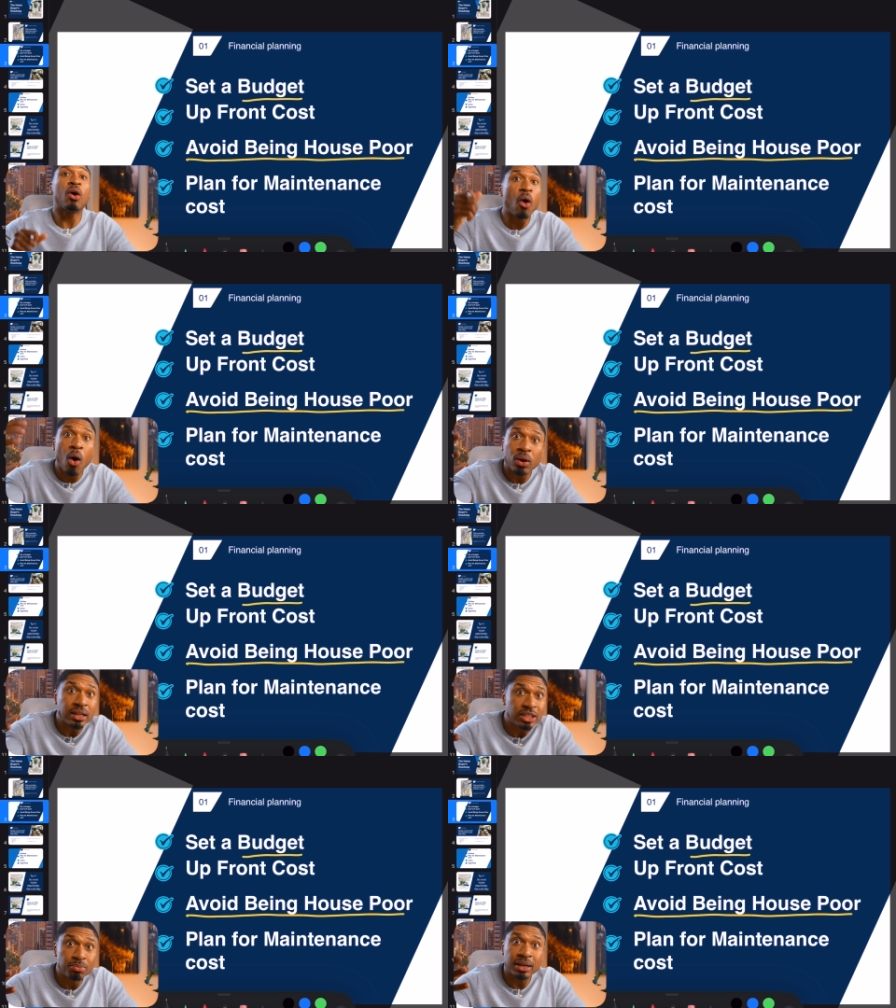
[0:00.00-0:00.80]
all
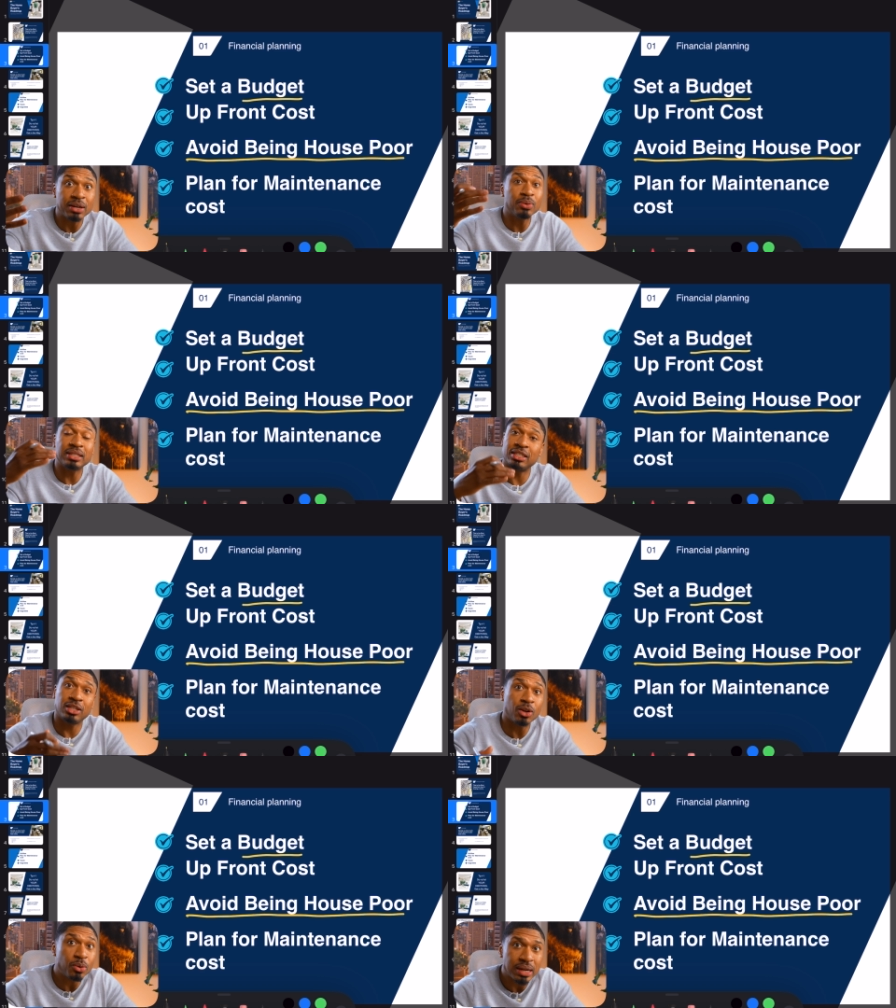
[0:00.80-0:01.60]
this money with this
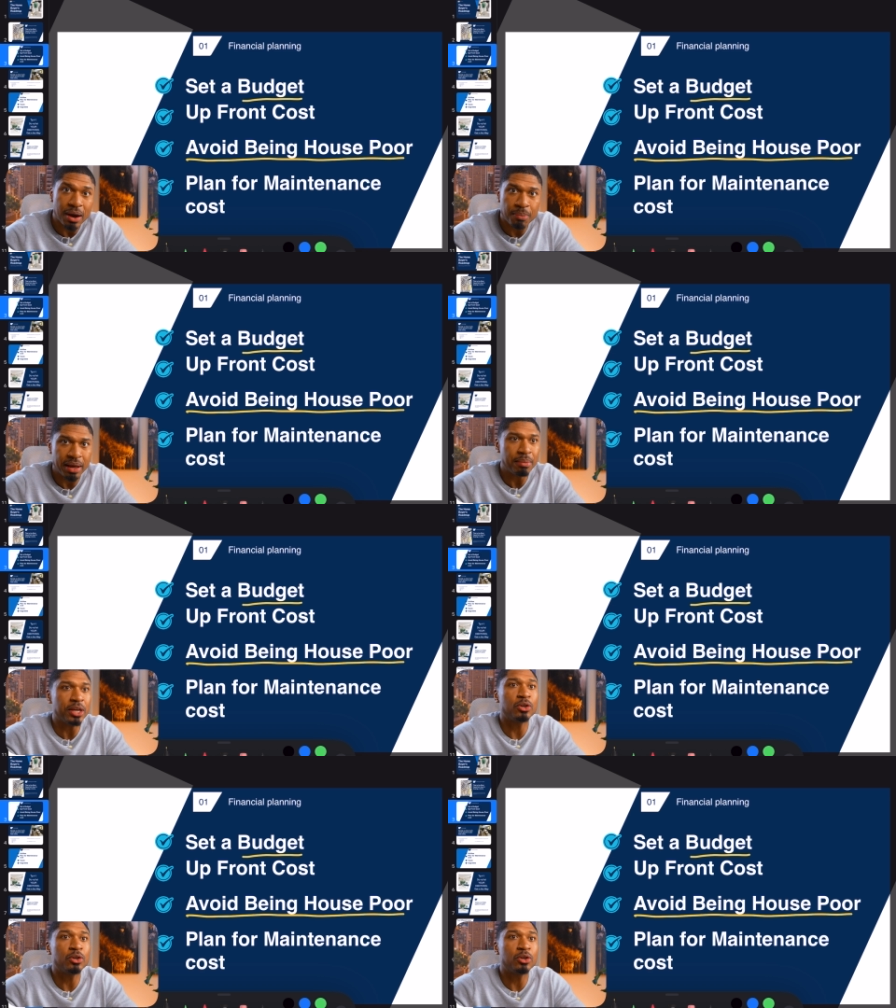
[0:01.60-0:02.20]
low down payment,